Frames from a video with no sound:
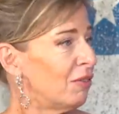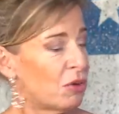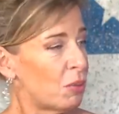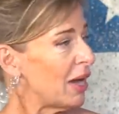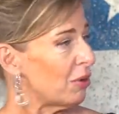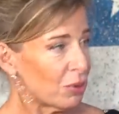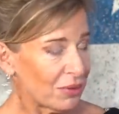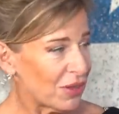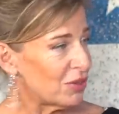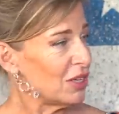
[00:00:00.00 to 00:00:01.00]
for when all
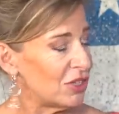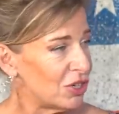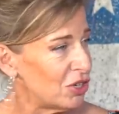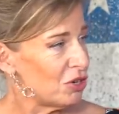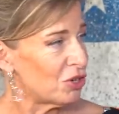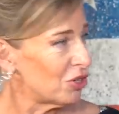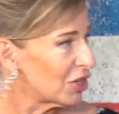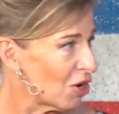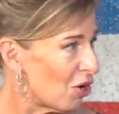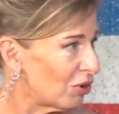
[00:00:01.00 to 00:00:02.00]
of those institutions
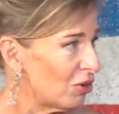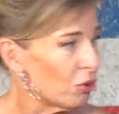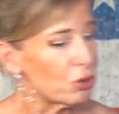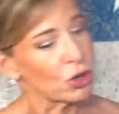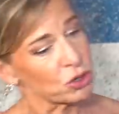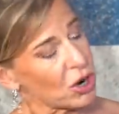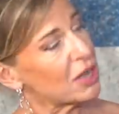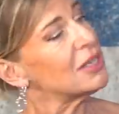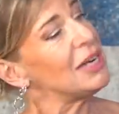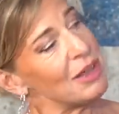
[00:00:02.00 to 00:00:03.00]
are gone or, or
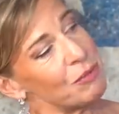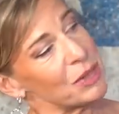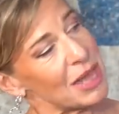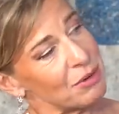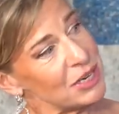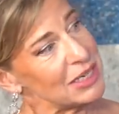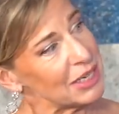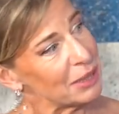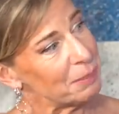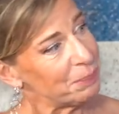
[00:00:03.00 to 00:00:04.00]
trying to live without
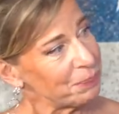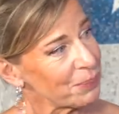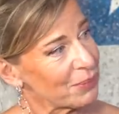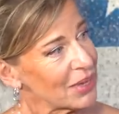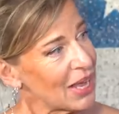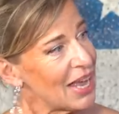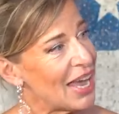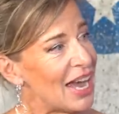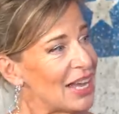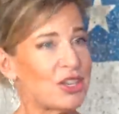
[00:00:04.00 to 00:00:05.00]
needing them. Yeah.
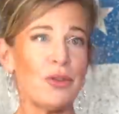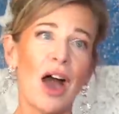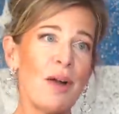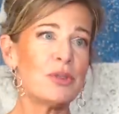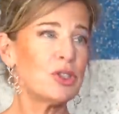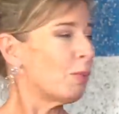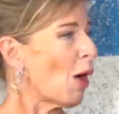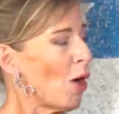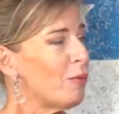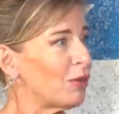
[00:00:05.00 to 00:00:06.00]
And so I'm
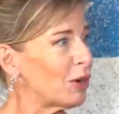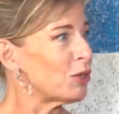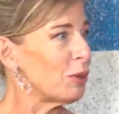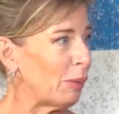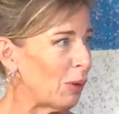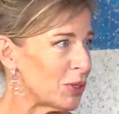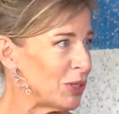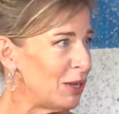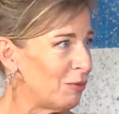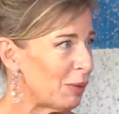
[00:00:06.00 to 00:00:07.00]
super hopeful and super
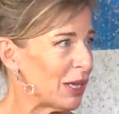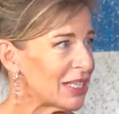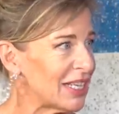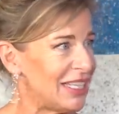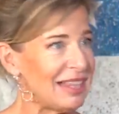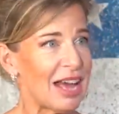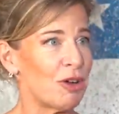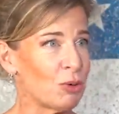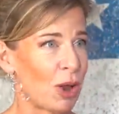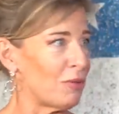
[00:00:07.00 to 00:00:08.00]
positive because I see
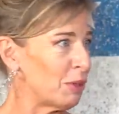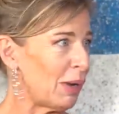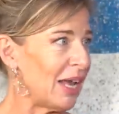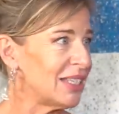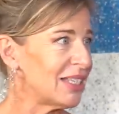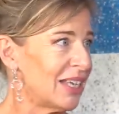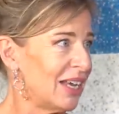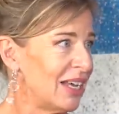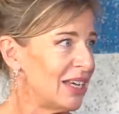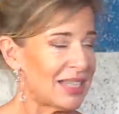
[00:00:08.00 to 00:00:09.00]
that all over the place.
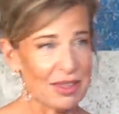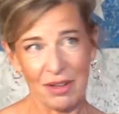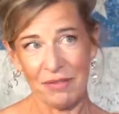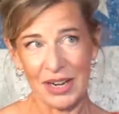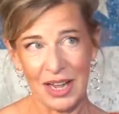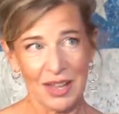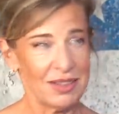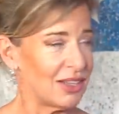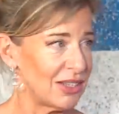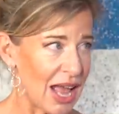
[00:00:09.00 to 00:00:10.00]
South
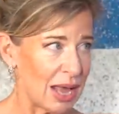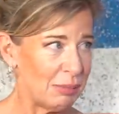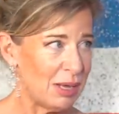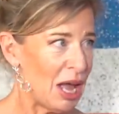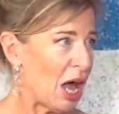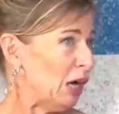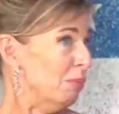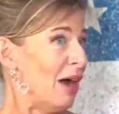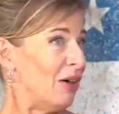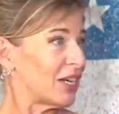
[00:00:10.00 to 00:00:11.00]
Africa, the same.
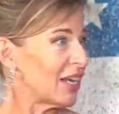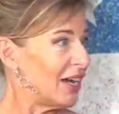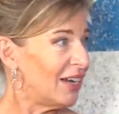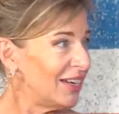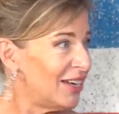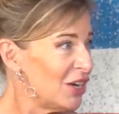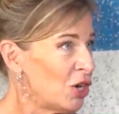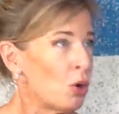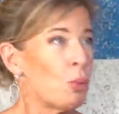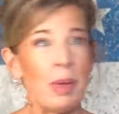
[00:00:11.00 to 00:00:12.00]
America,
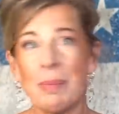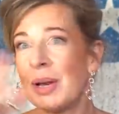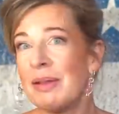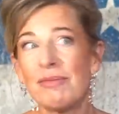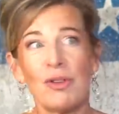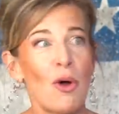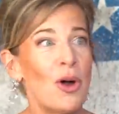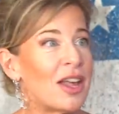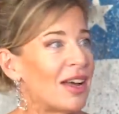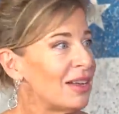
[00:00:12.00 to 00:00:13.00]
mm. people in
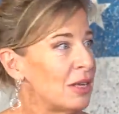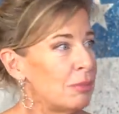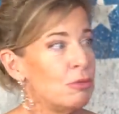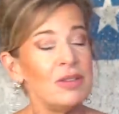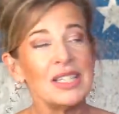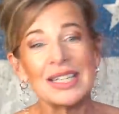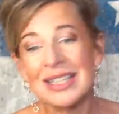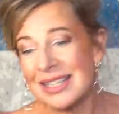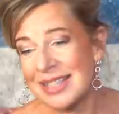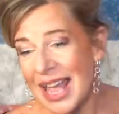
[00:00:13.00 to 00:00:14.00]
Florida moving to
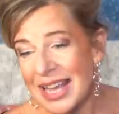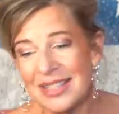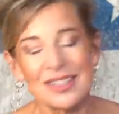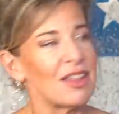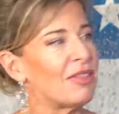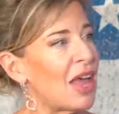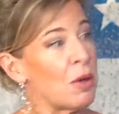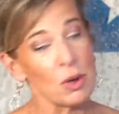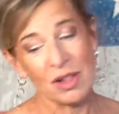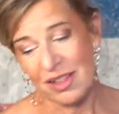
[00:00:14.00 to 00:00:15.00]
states that
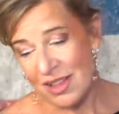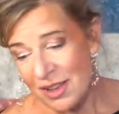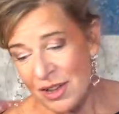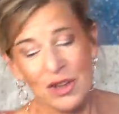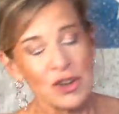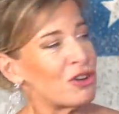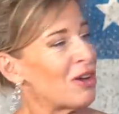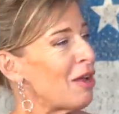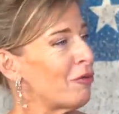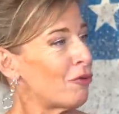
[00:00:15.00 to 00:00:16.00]
they will
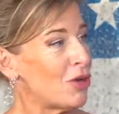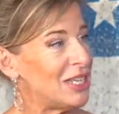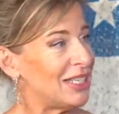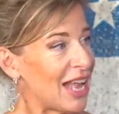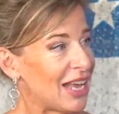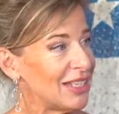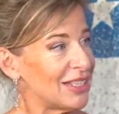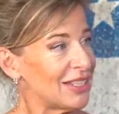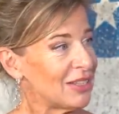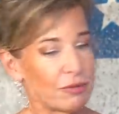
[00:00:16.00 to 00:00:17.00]
create free
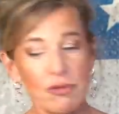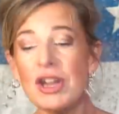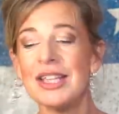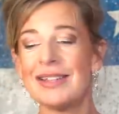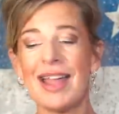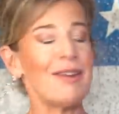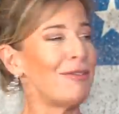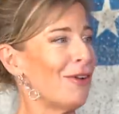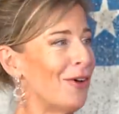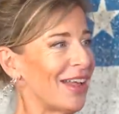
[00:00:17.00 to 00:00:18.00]
states. The free state
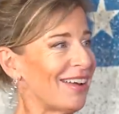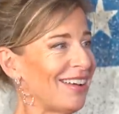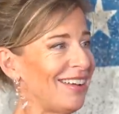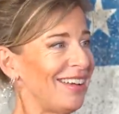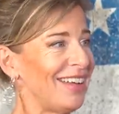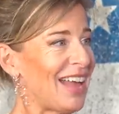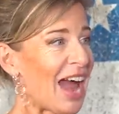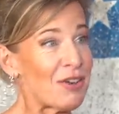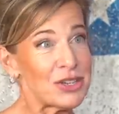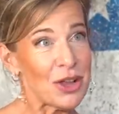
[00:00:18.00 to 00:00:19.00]
of Florida,
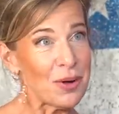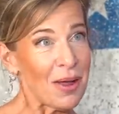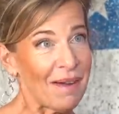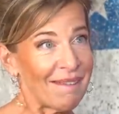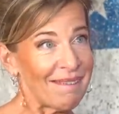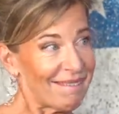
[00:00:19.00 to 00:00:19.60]
Arizona.